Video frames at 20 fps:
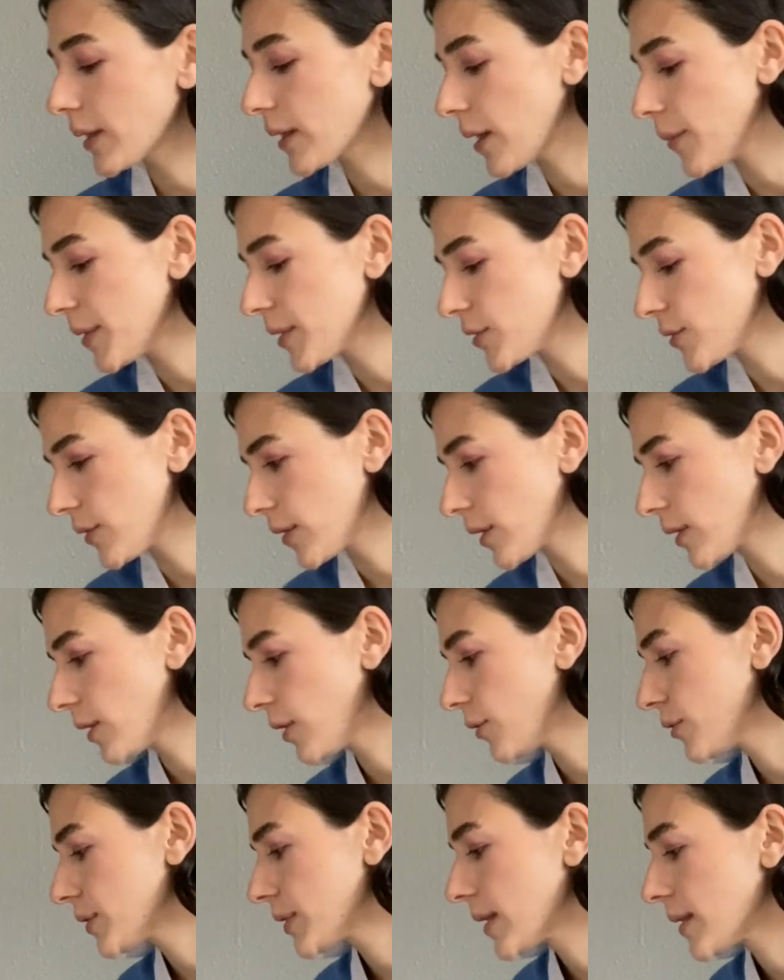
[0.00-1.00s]
coming to the
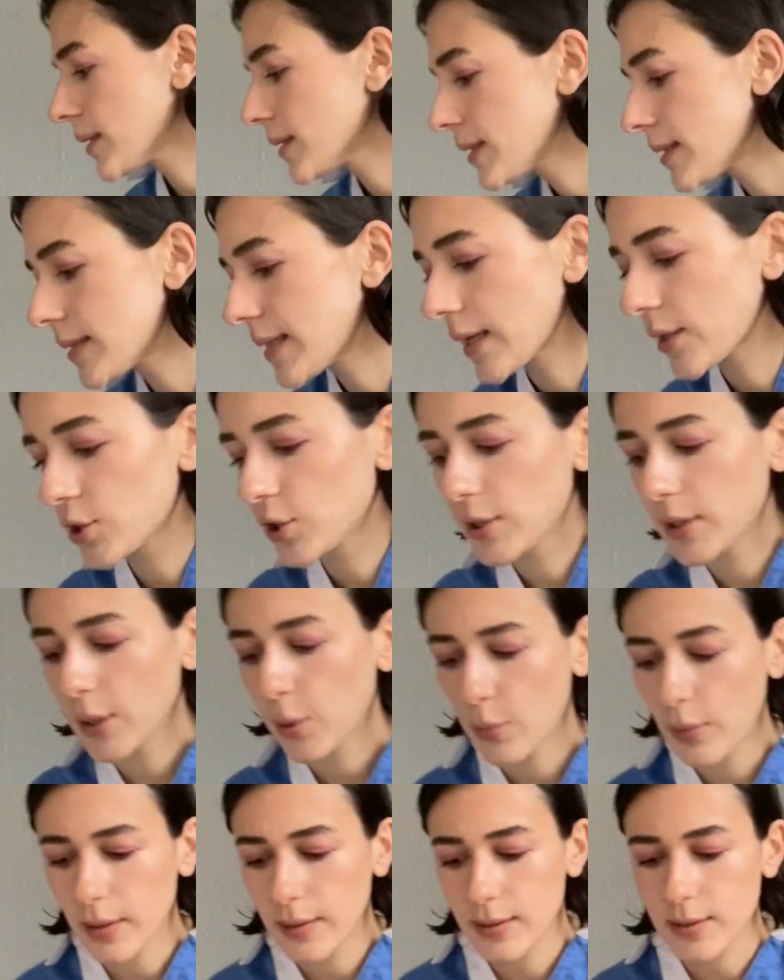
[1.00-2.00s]
clothes, and this is actually
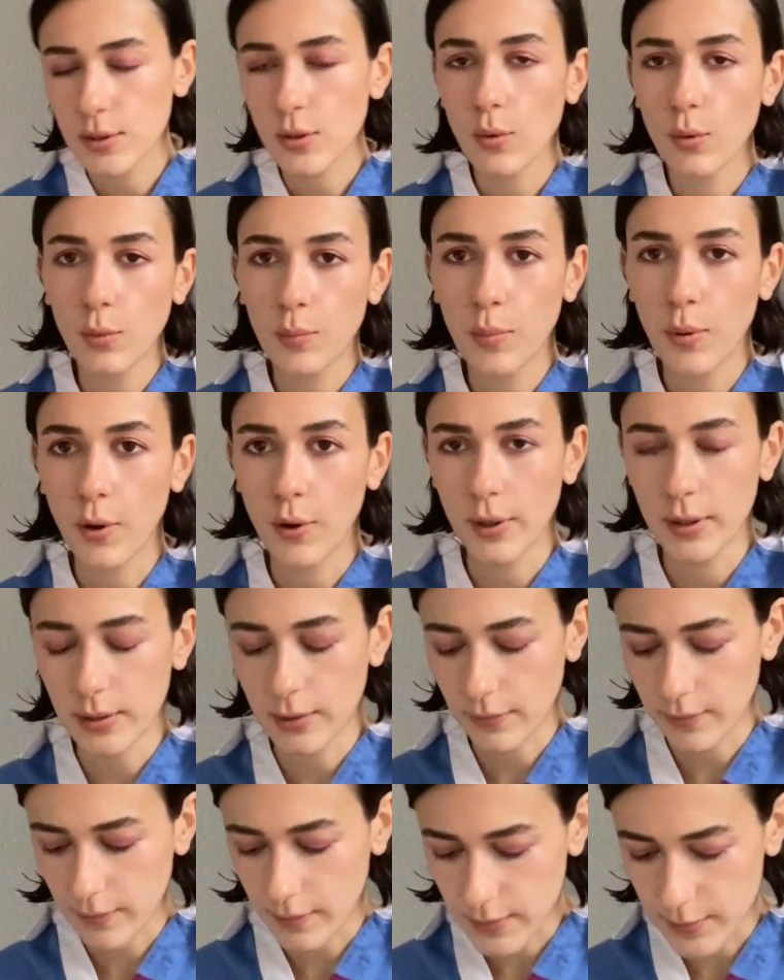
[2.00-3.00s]
where this whole point
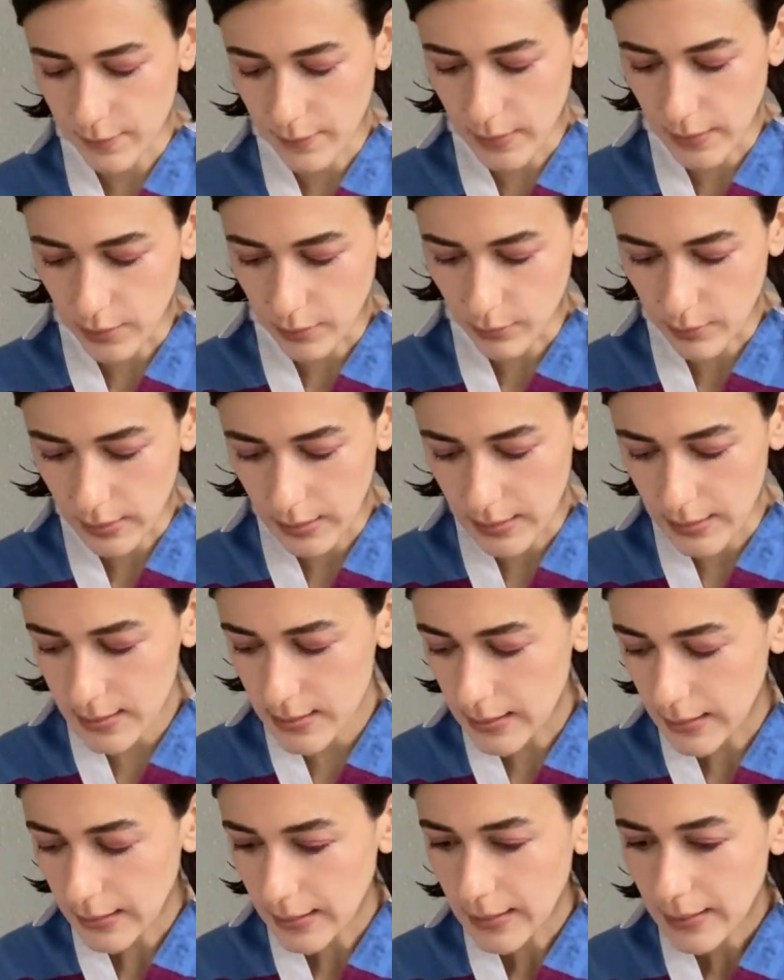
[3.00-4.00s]
of this video
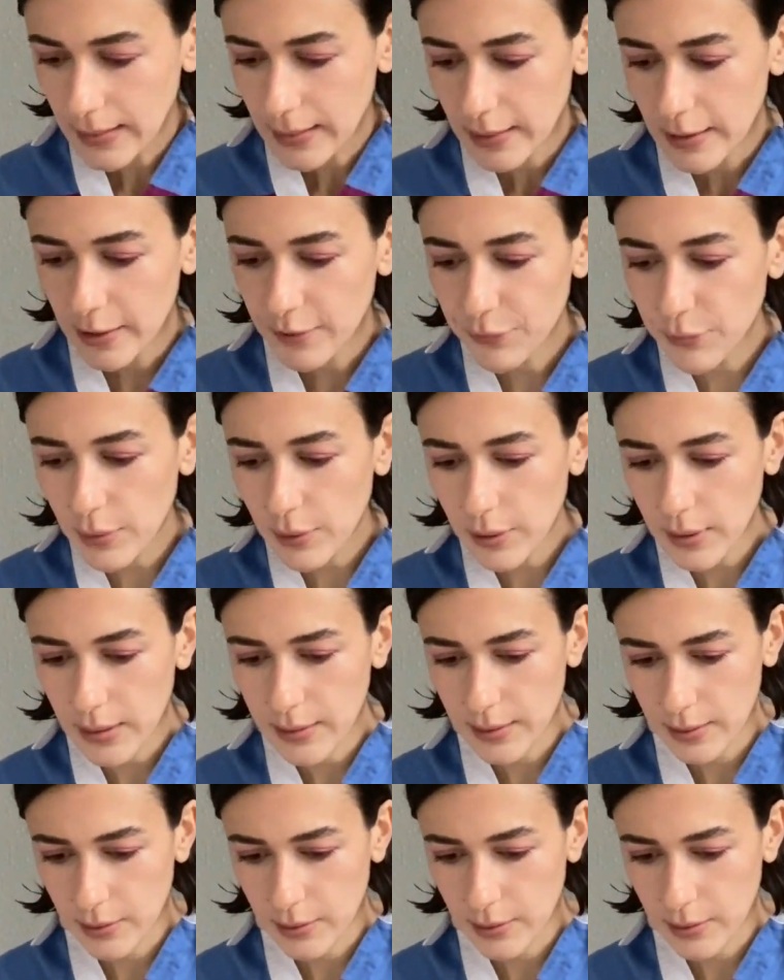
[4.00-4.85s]
is, if you look at the